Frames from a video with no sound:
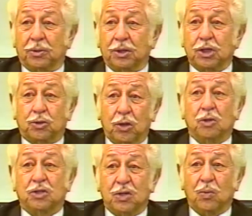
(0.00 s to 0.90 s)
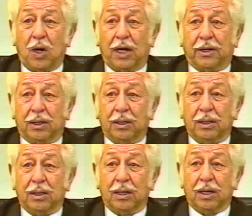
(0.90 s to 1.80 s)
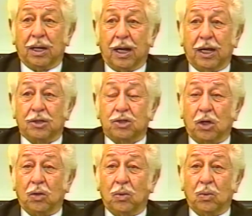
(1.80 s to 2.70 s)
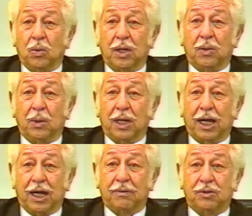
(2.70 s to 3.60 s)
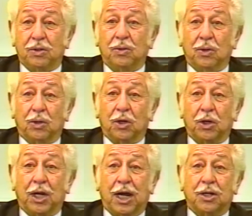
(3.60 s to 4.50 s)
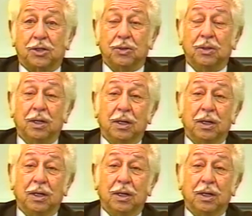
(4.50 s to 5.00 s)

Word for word: this grows in water, and so we'll, we'll have to learn how to